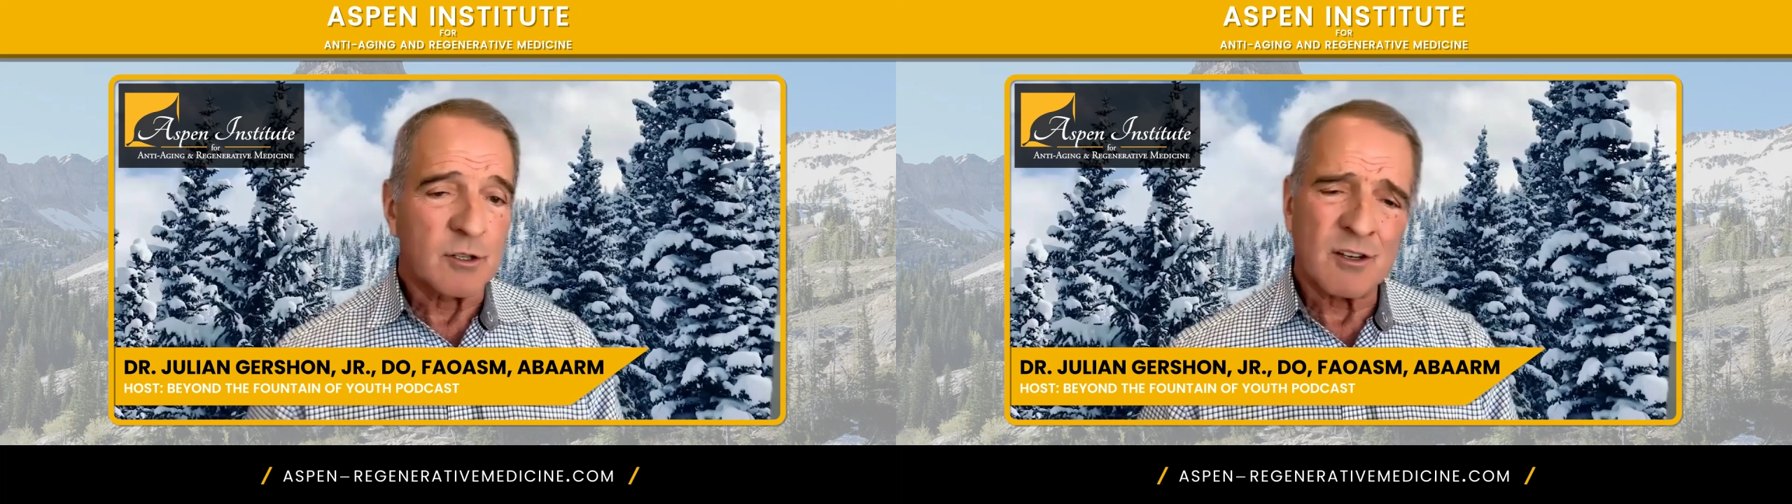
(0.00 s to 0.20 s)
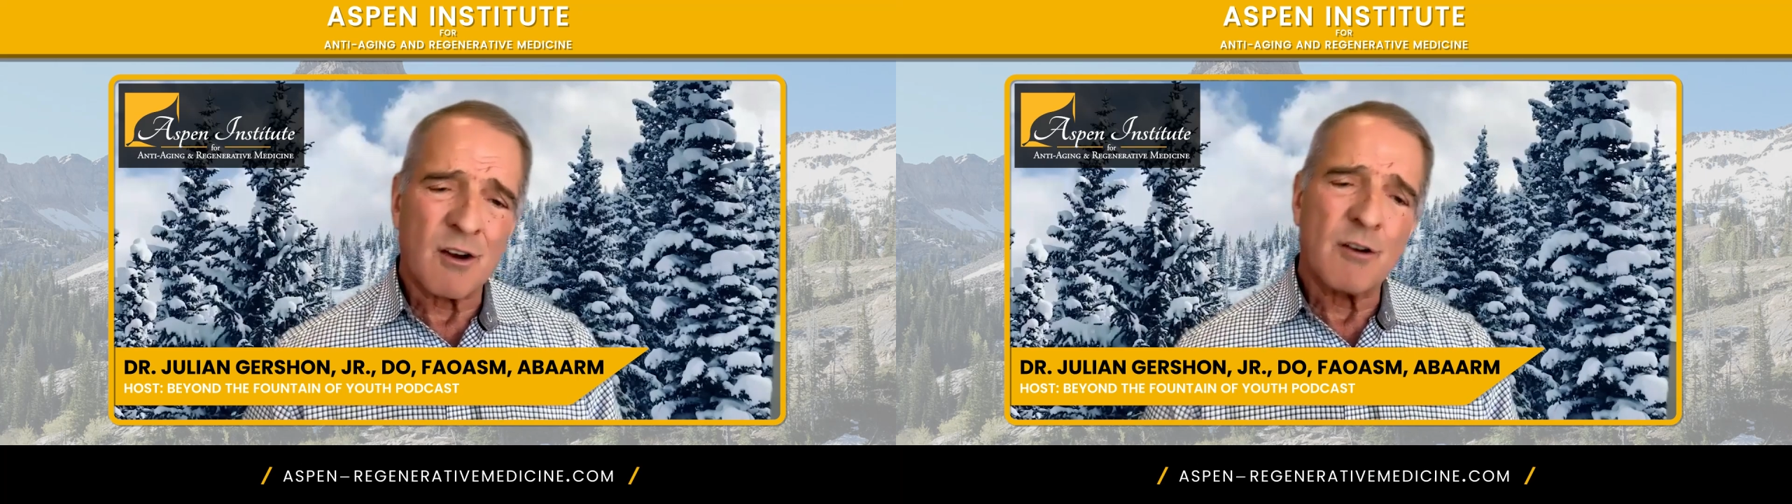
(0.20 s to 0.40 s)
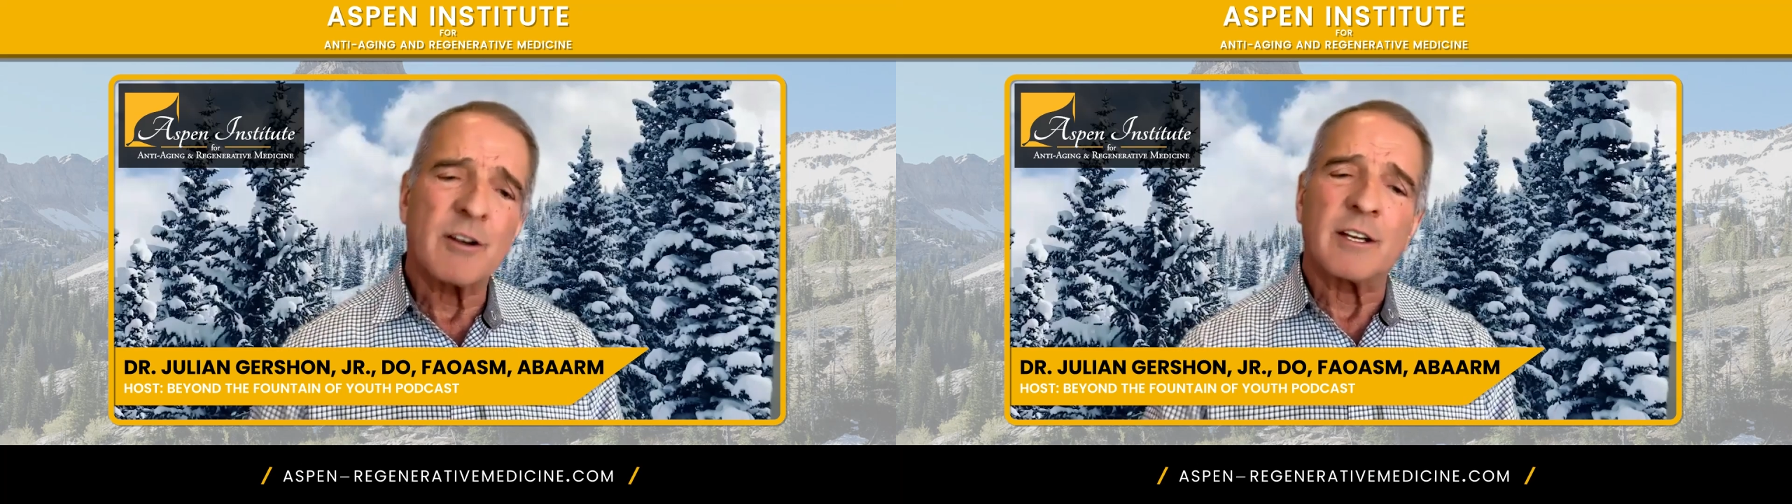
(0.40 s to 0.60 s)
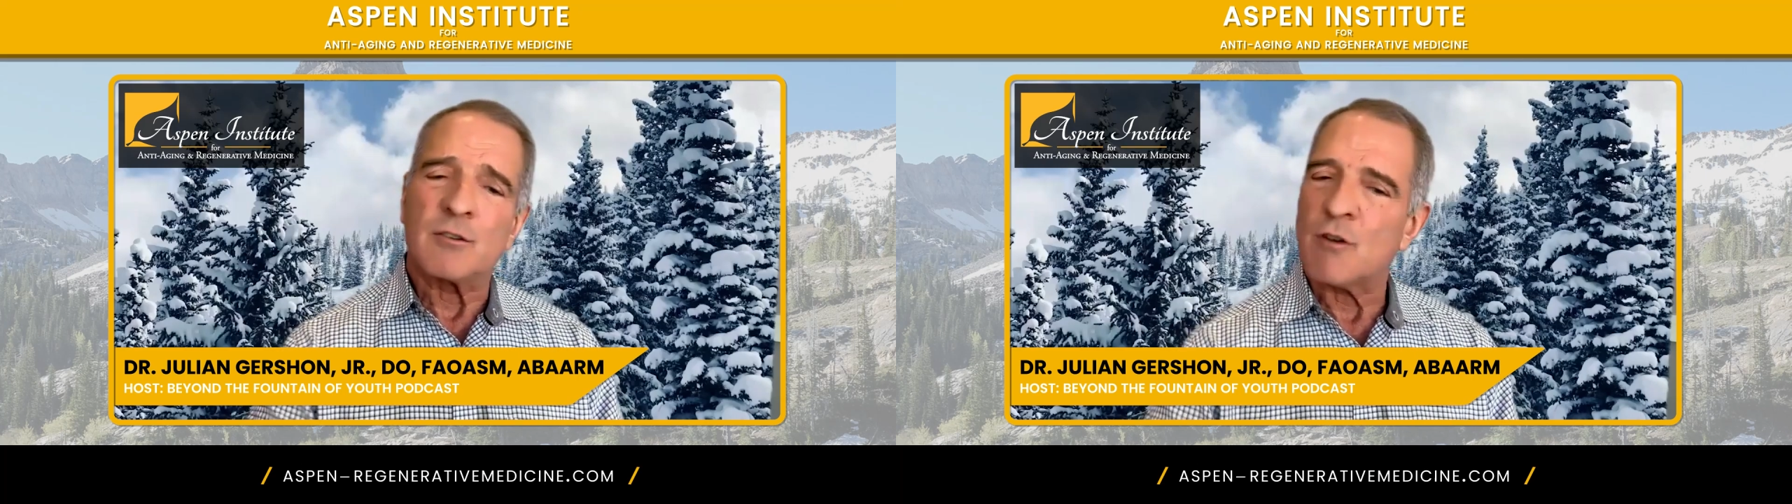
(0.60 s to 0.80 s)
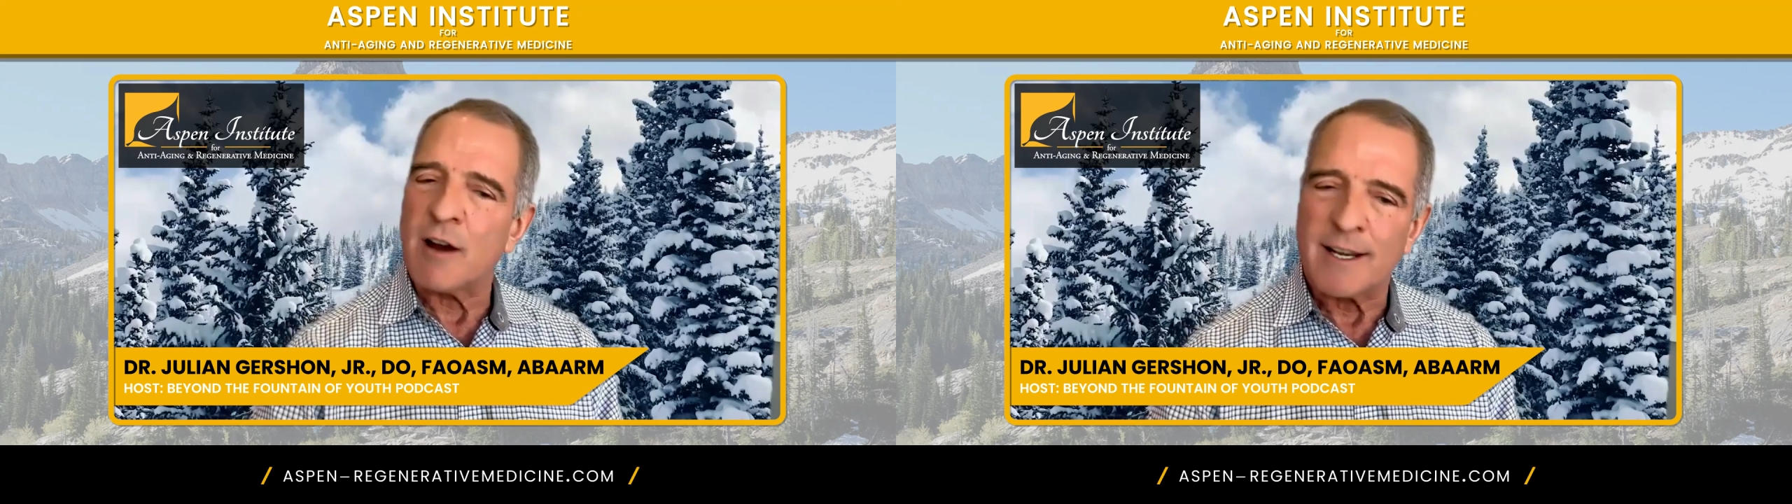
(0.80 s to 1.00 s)
It's already
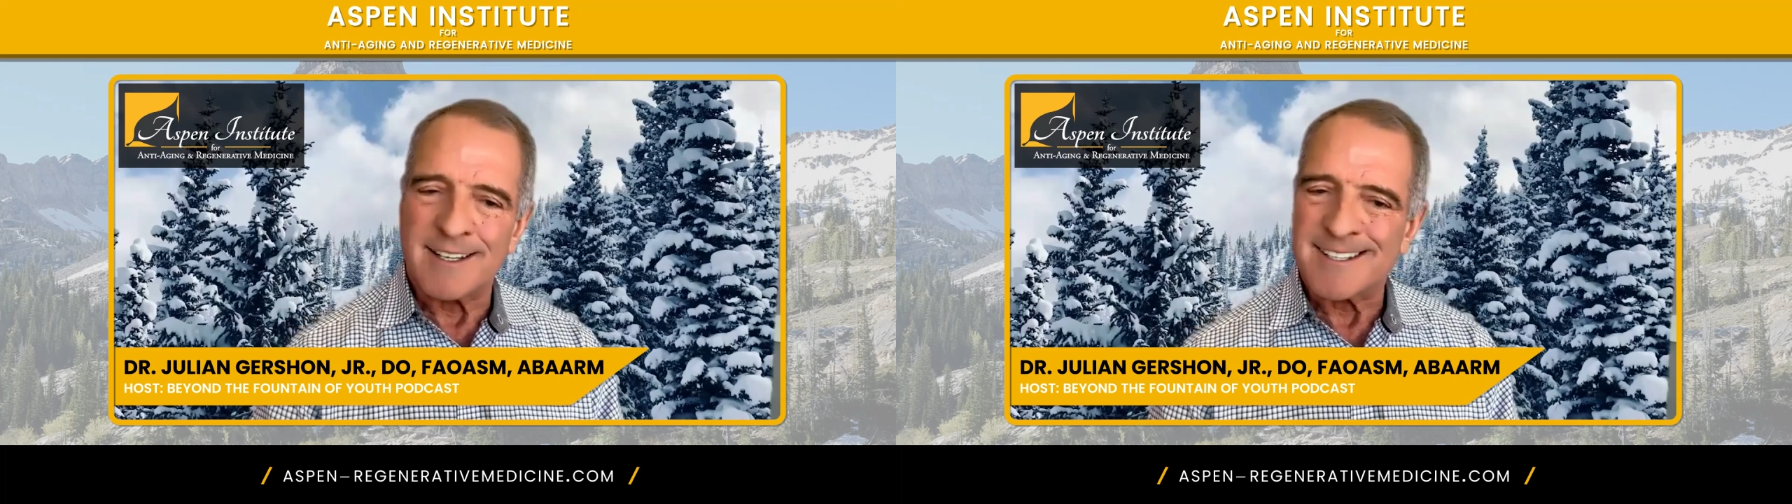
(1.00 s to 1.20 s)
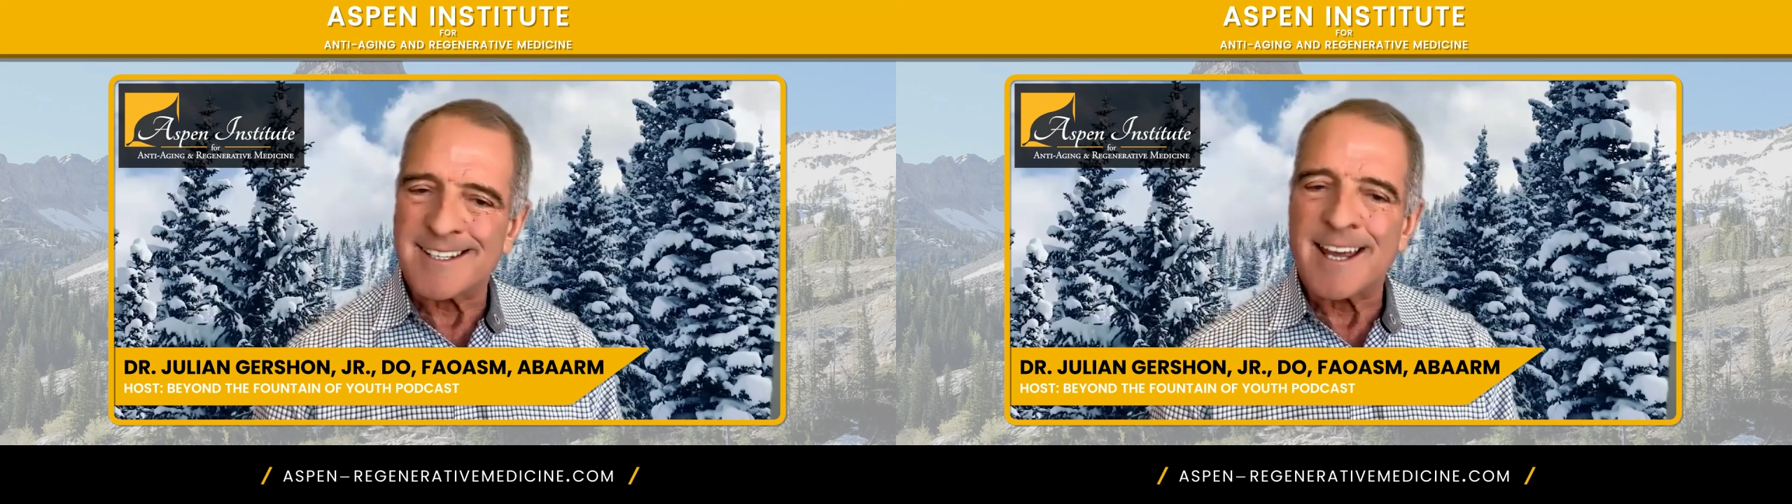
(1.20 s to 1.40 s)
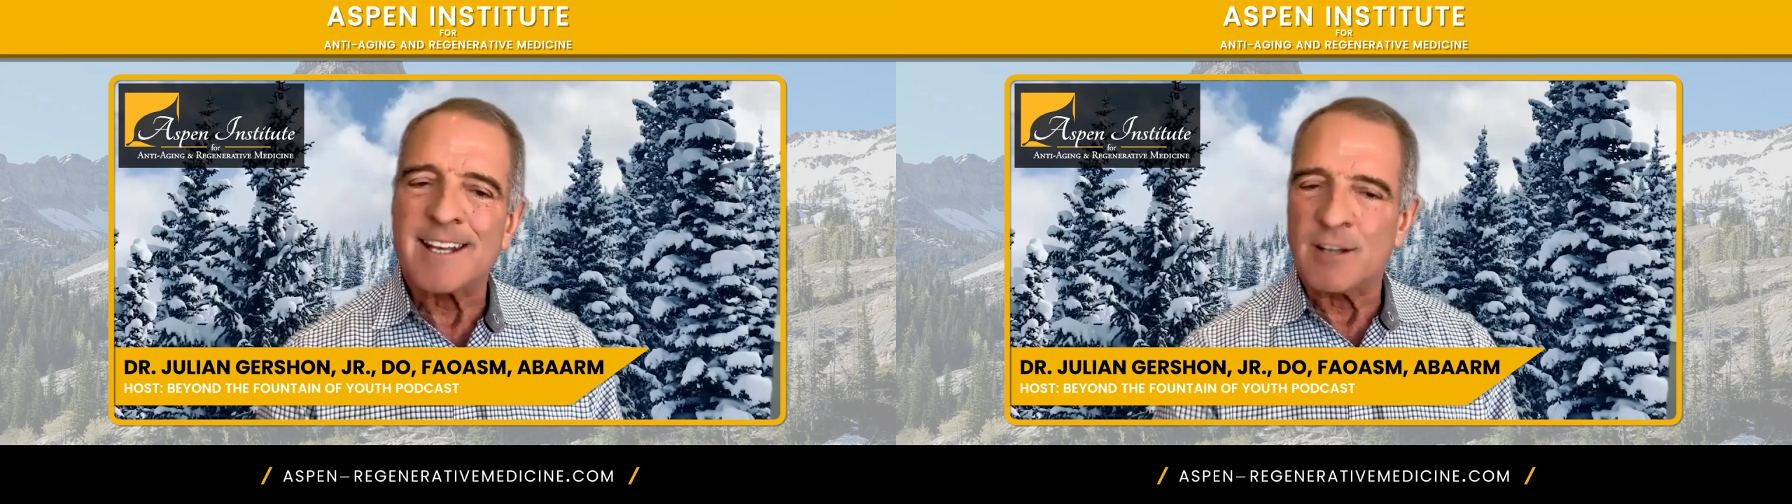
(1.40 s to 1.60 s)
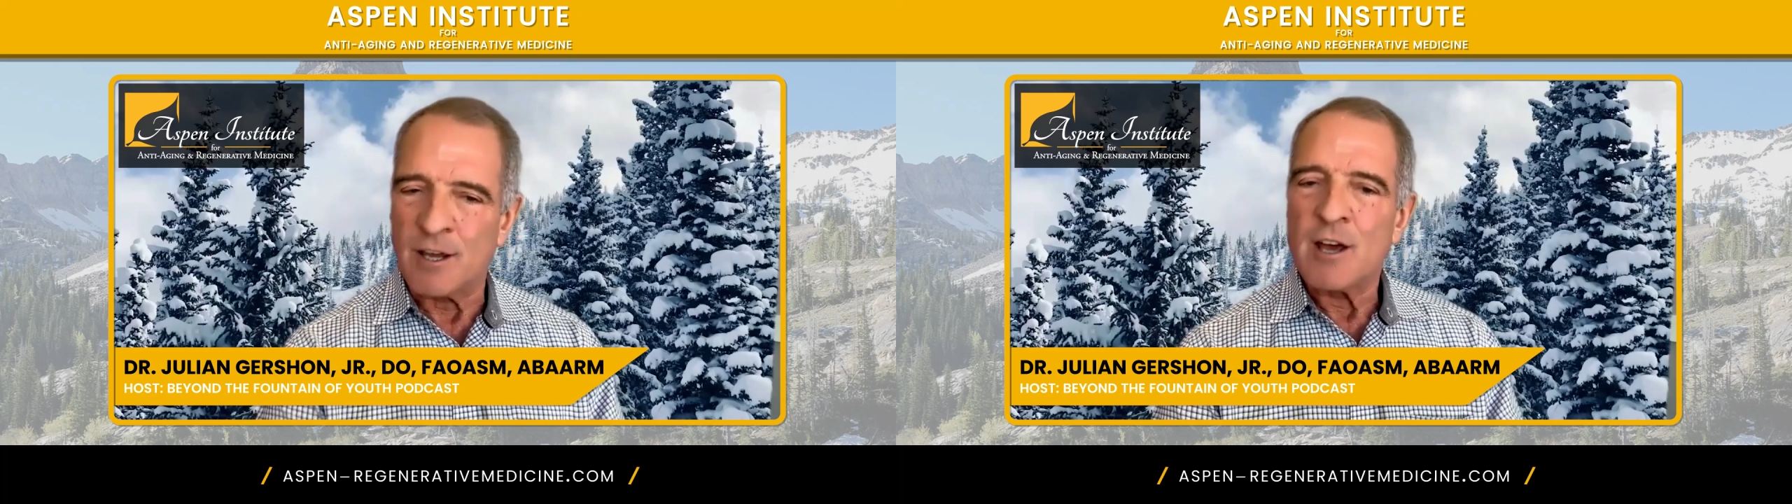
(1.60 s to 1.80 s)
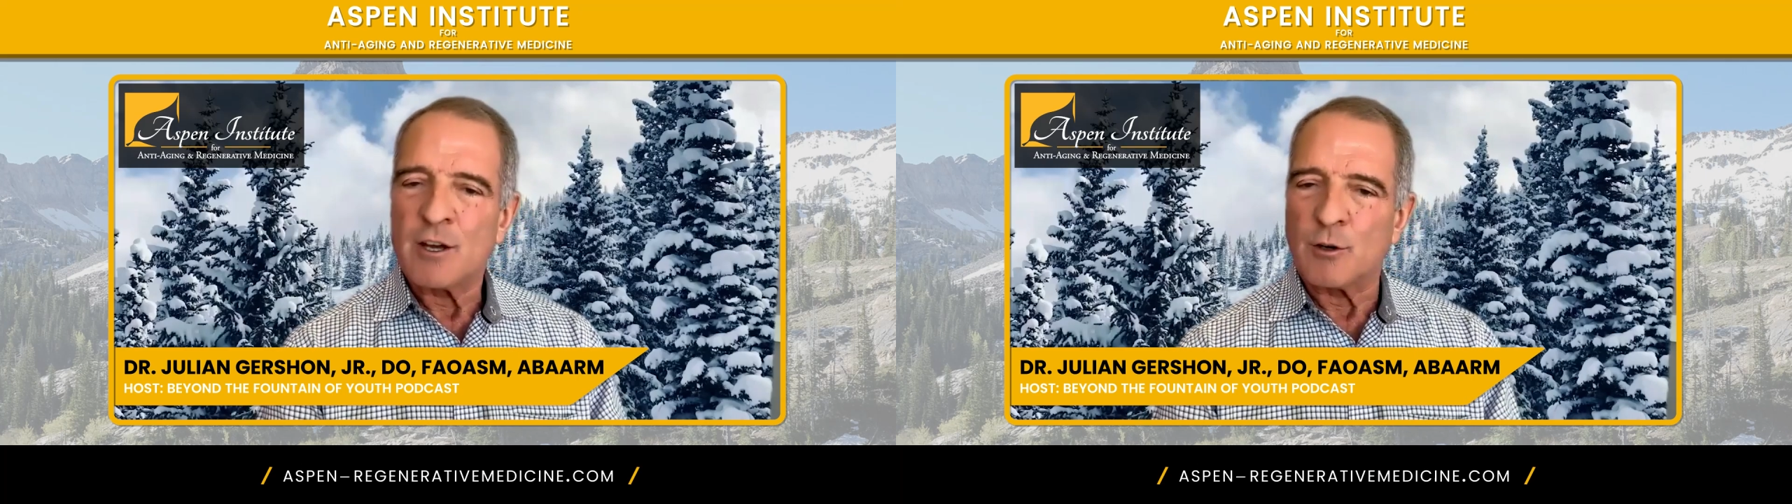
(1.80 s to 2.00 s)
trying to send